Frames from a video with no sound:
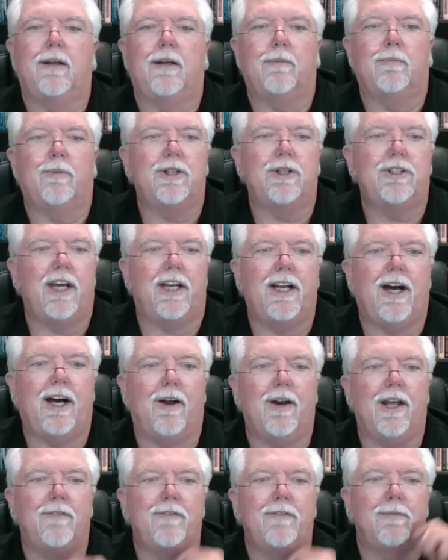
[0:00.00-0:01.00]
Appreciate
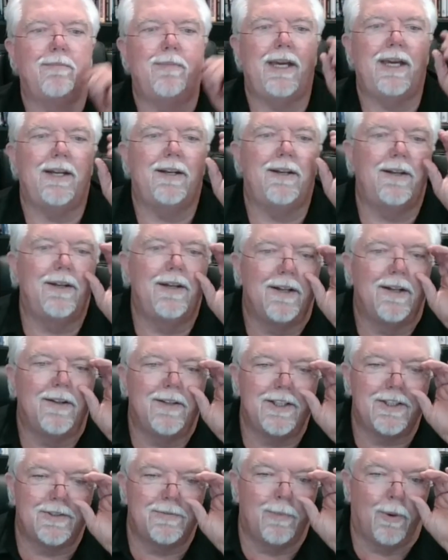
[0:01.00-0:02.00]
all of you being
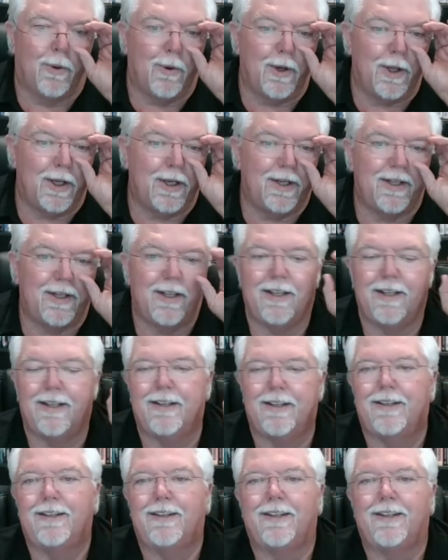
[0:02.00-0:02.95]
this morning uh,